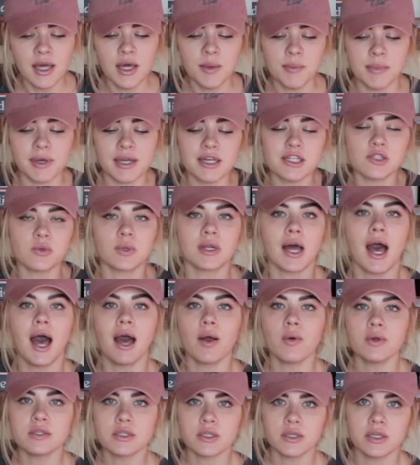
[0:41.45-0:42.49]
because when
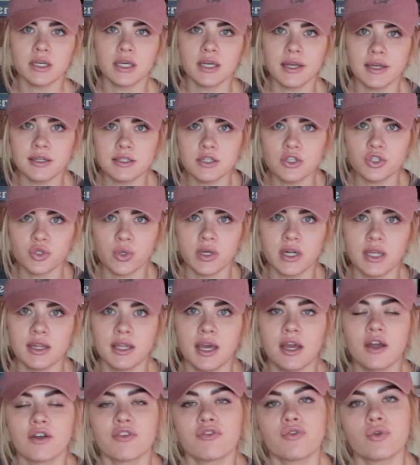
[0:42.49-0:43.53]
I was looking into joining
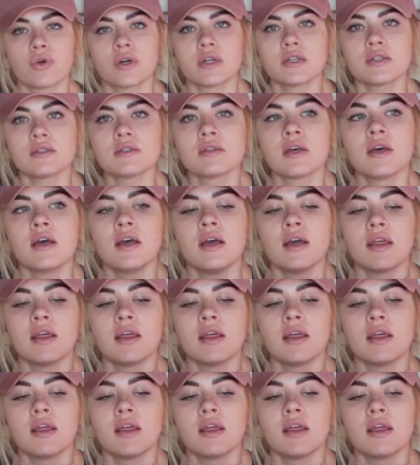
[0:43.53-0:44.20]
the Air Force,